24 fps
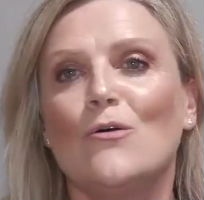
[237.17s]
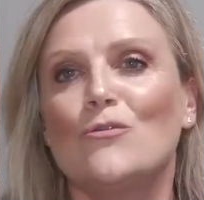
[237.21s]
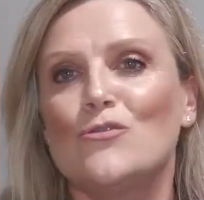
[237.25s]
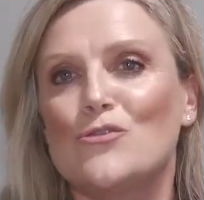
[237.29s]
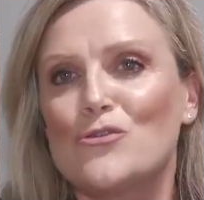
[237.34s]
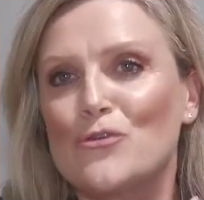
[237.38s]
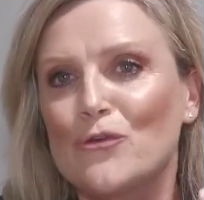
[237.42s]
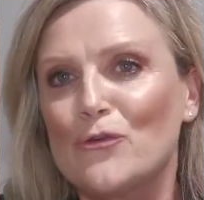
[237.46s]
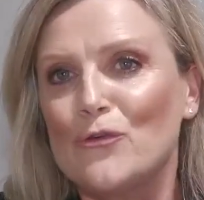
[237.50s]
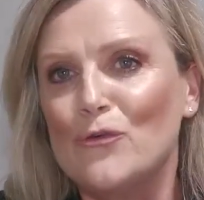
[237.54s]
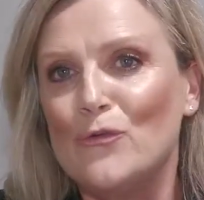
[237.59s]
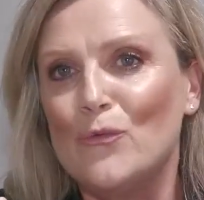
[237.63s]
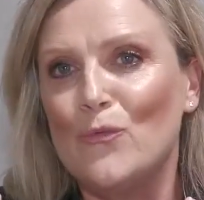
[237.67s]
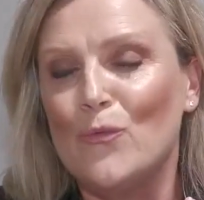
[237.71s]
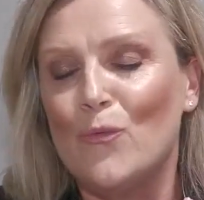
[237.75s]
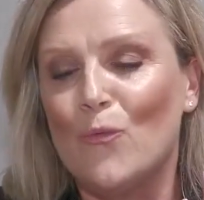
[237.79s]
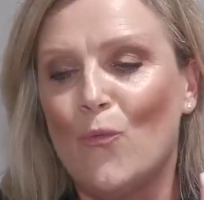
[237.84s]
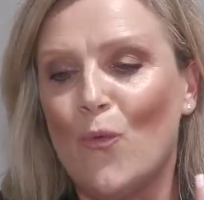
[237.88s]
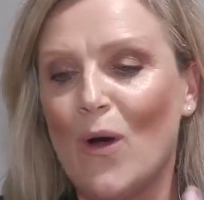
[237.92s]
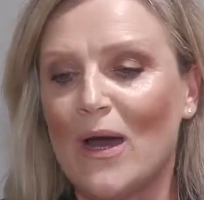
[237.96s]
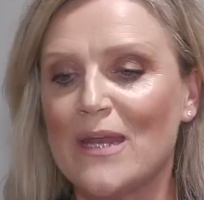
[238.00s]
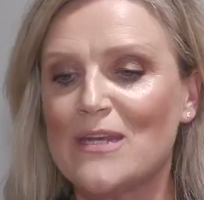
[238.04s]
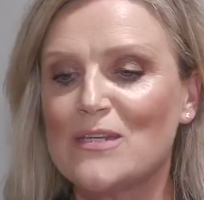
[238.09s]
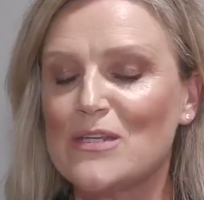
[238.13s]
do
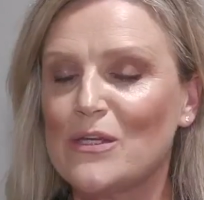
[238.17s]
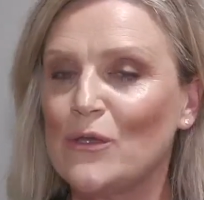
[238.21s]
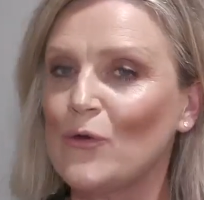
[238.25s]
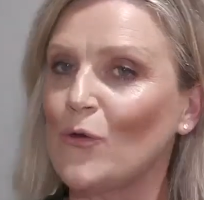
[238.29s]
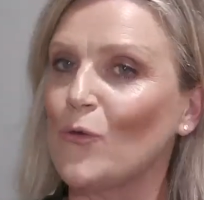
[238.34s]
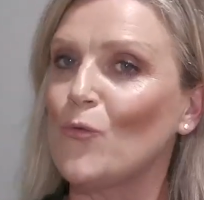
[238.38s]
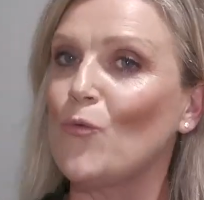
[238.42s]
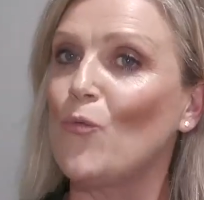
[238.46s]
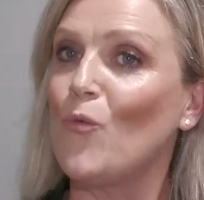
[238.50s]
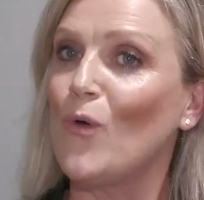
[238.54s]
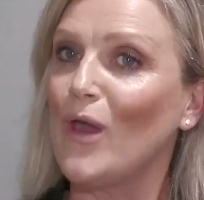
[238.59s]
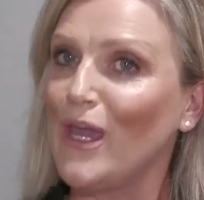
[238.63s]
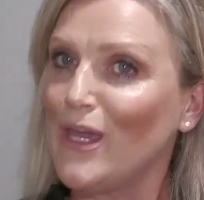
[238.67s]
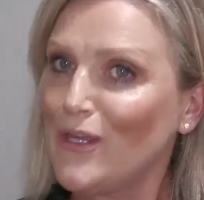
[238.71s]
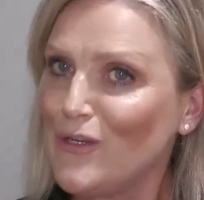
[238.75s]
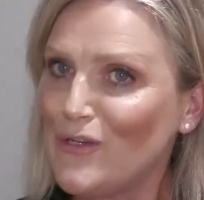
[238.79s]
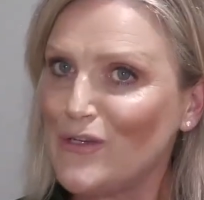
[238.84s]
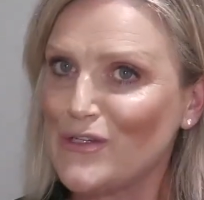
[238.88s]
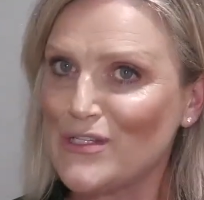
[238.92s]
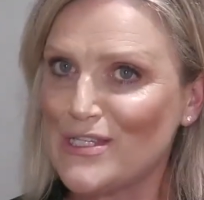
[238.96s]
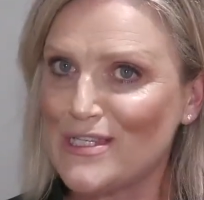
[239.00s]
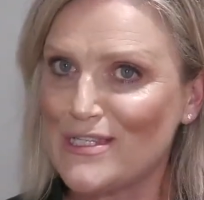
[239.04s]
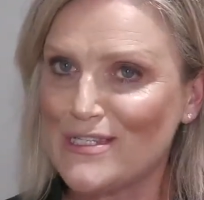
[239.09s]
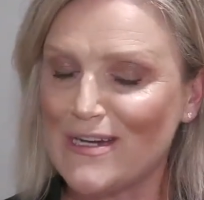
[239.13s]
wonder, where do
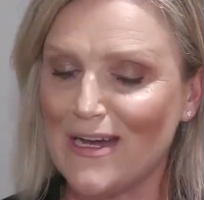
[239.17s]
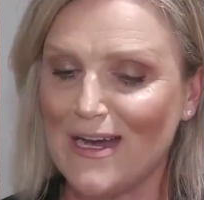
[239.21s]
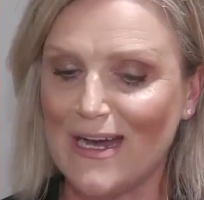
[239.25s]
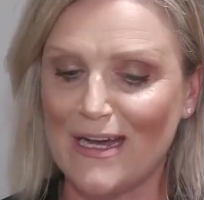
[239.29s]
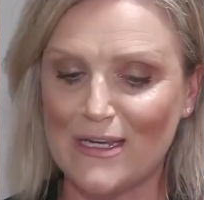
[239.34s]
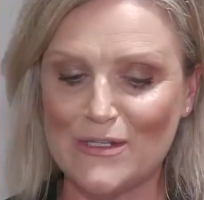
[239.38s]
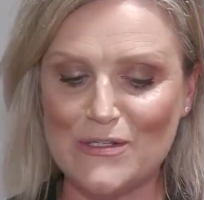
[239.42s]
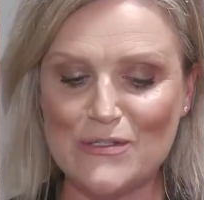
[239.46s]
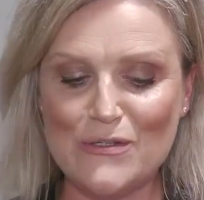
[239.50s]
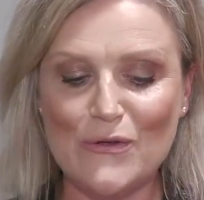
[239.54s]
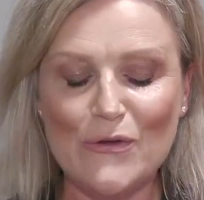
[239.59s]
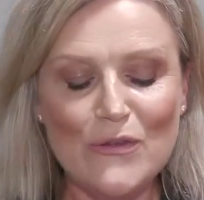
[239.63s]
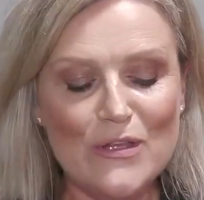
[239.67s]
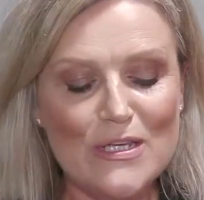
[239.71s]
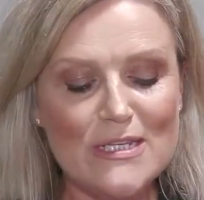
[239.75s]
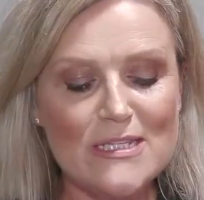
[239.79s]
you start? So there's